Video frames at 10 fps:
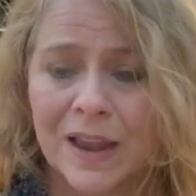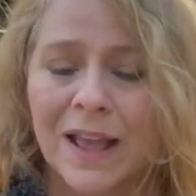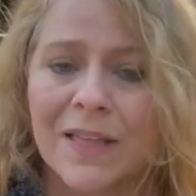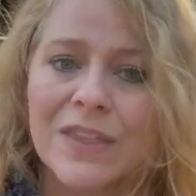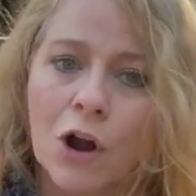
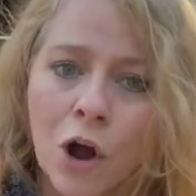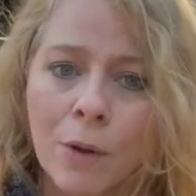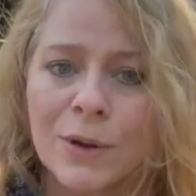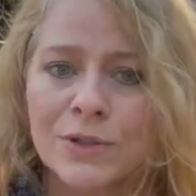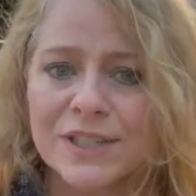that
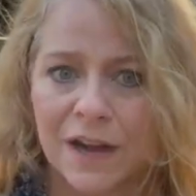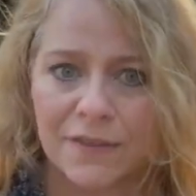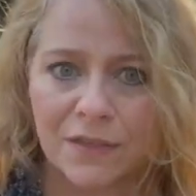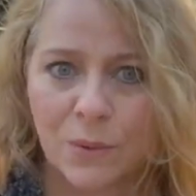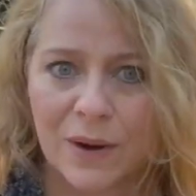almost got
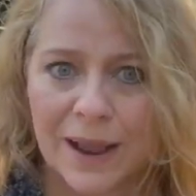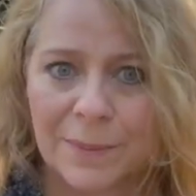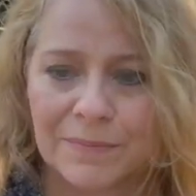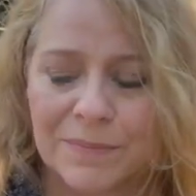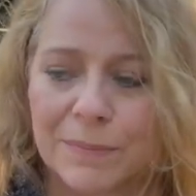in the way.
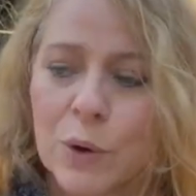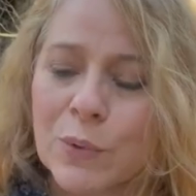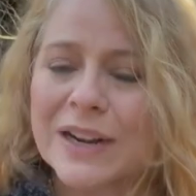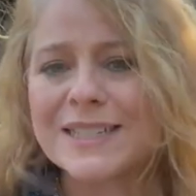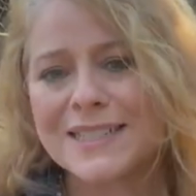But
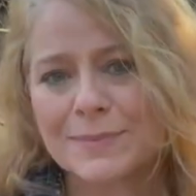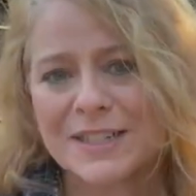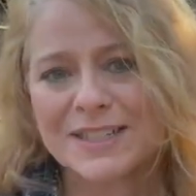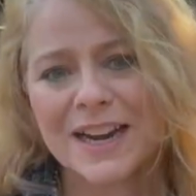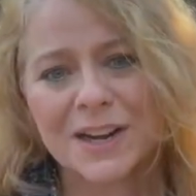when I stepped
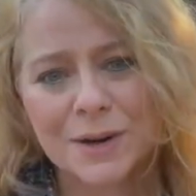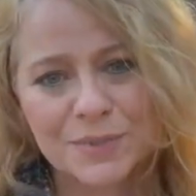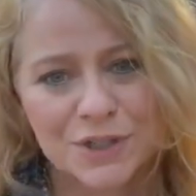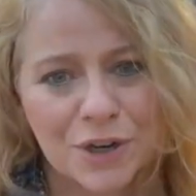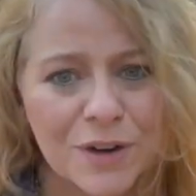aside and
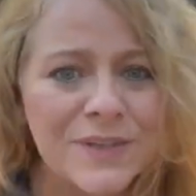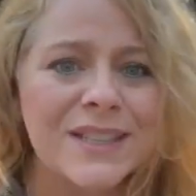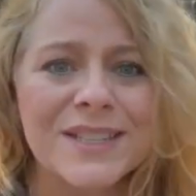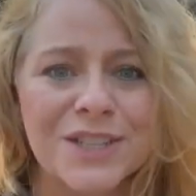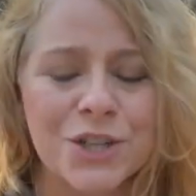observed
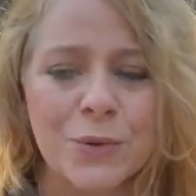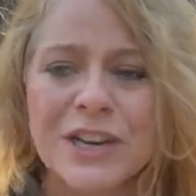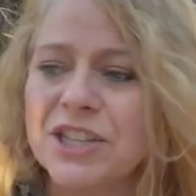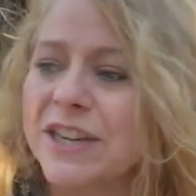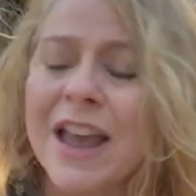the
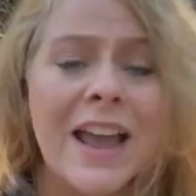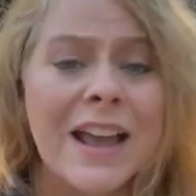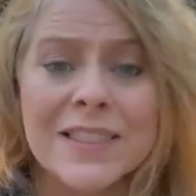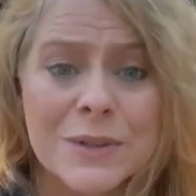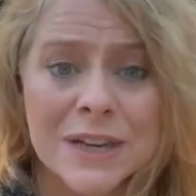situation,
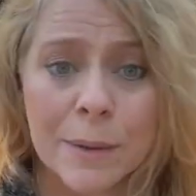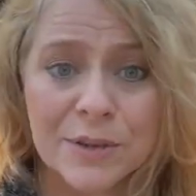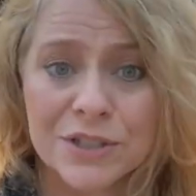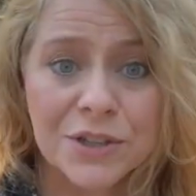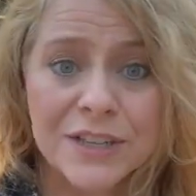there was an
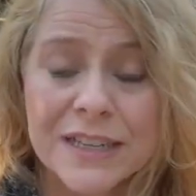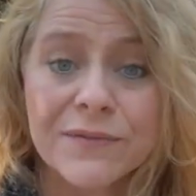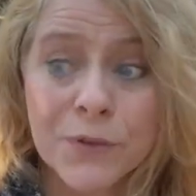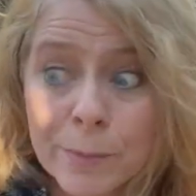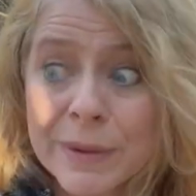opportunity
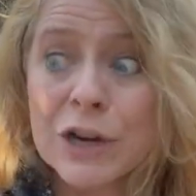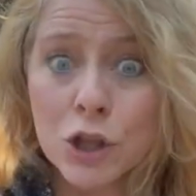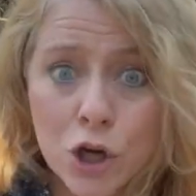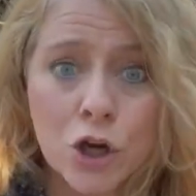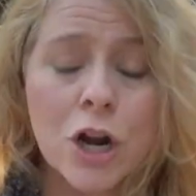for me to
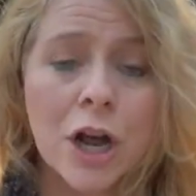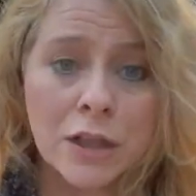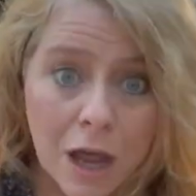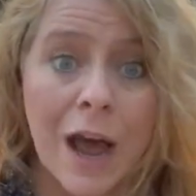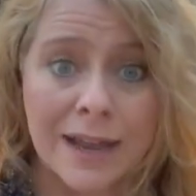learn a
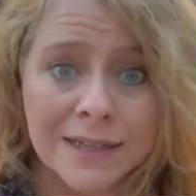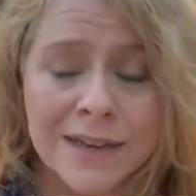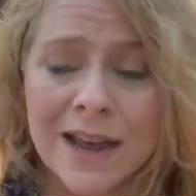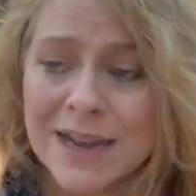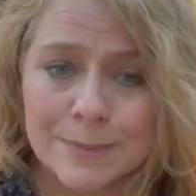lot,
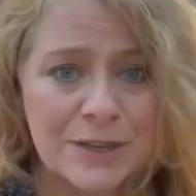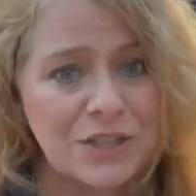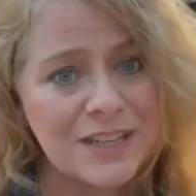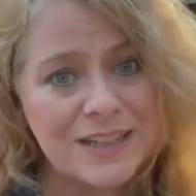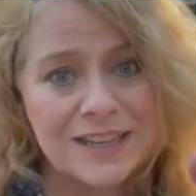
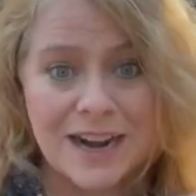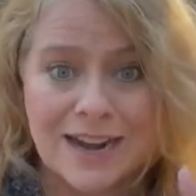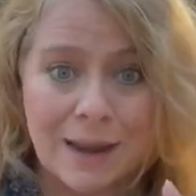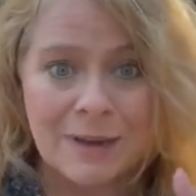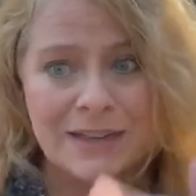especially the
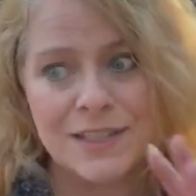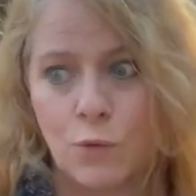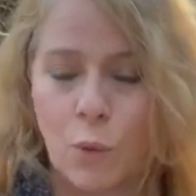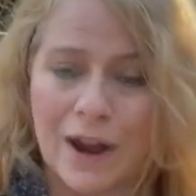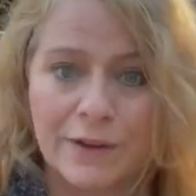dynamics of
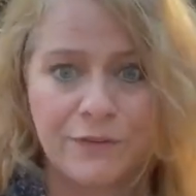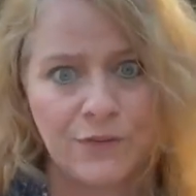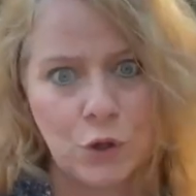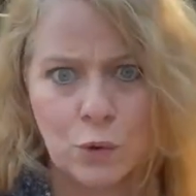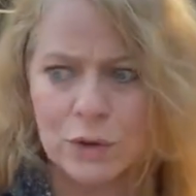why
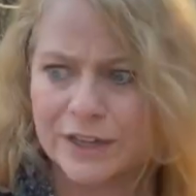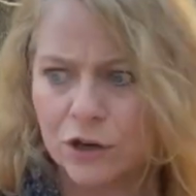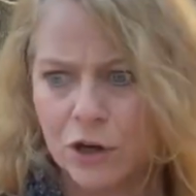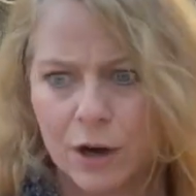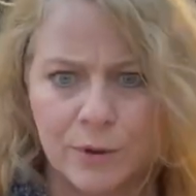fuel in a
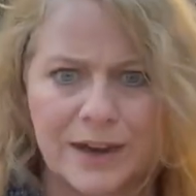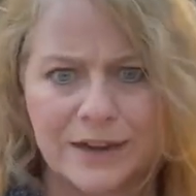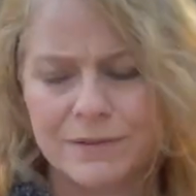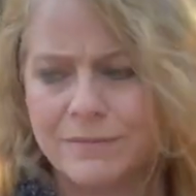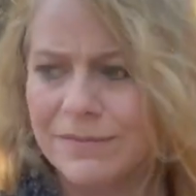
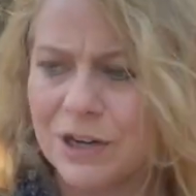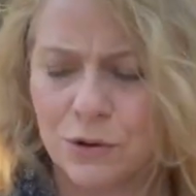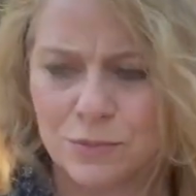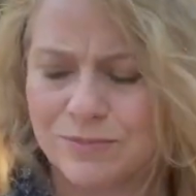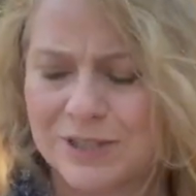carbureted, you
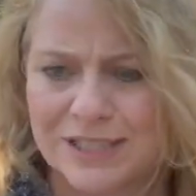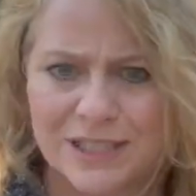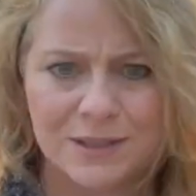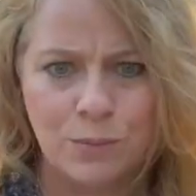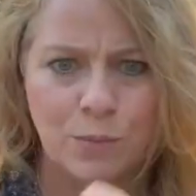know,
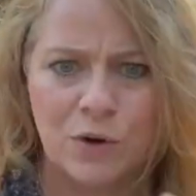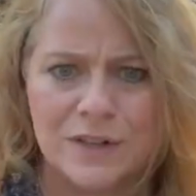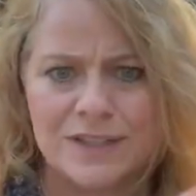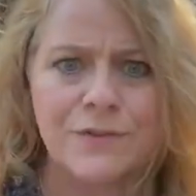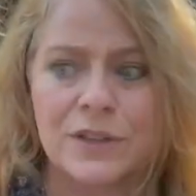system
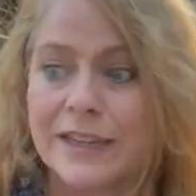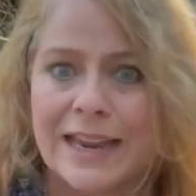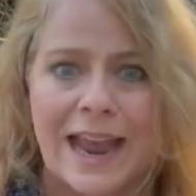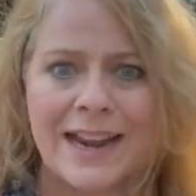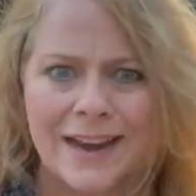work differently
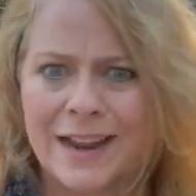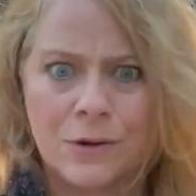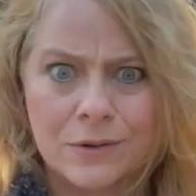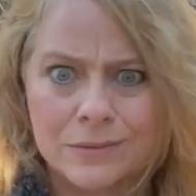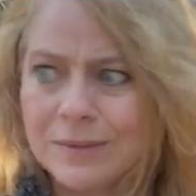at an
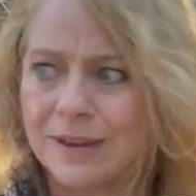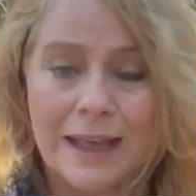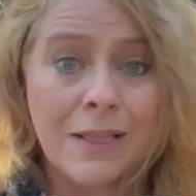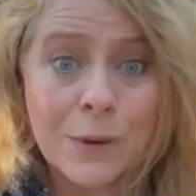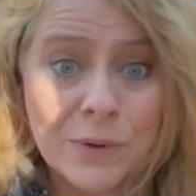angle.
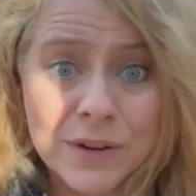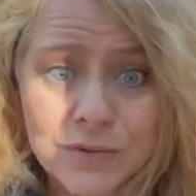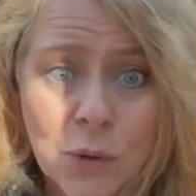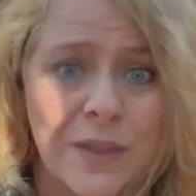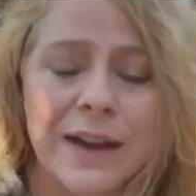Hell, I wouldn't have
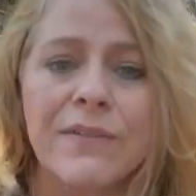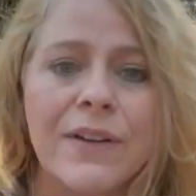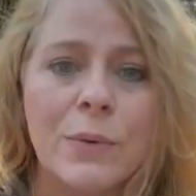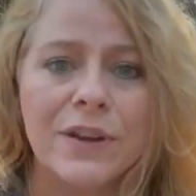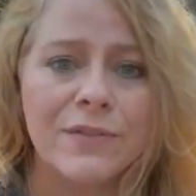known that if I
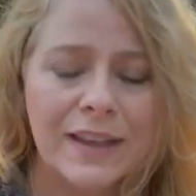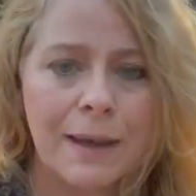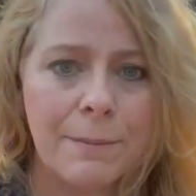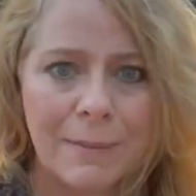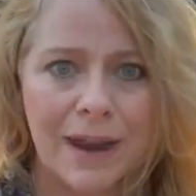wouldn't have
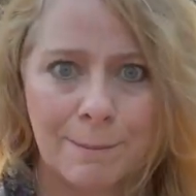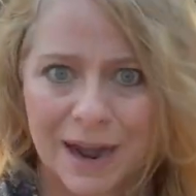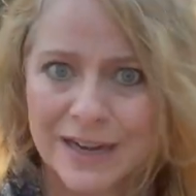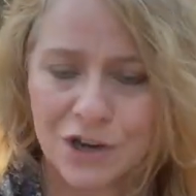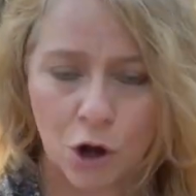kept my
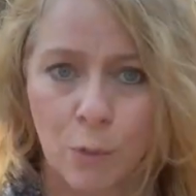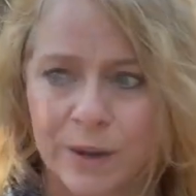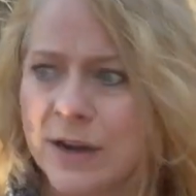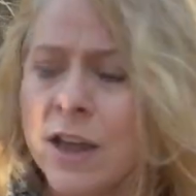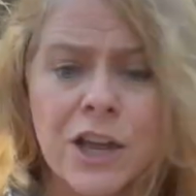mind
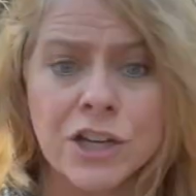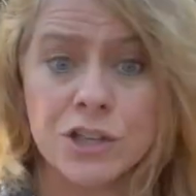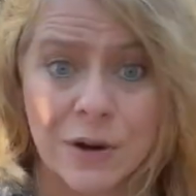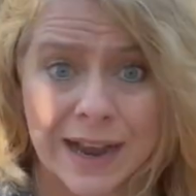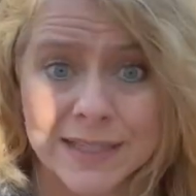open.
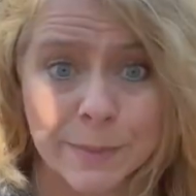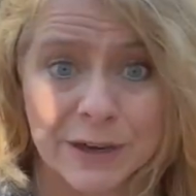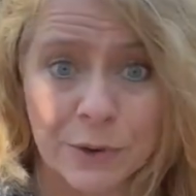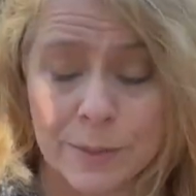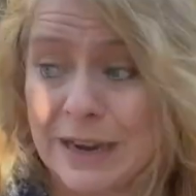Don't ask me
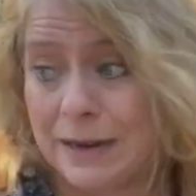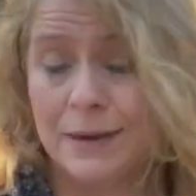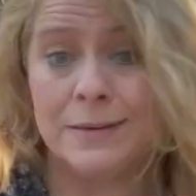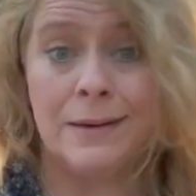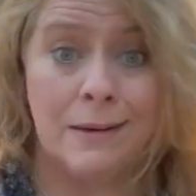to repeat it
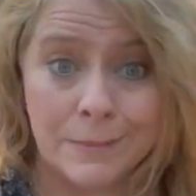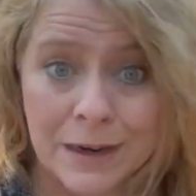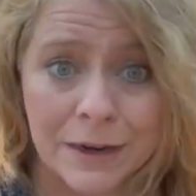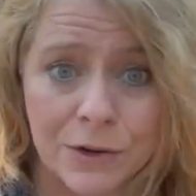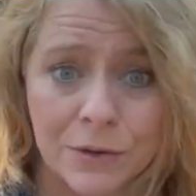because I'm
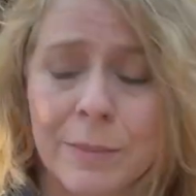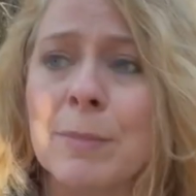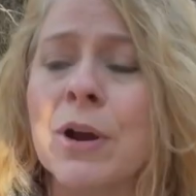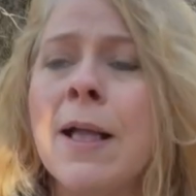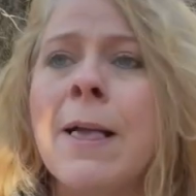not going to remember.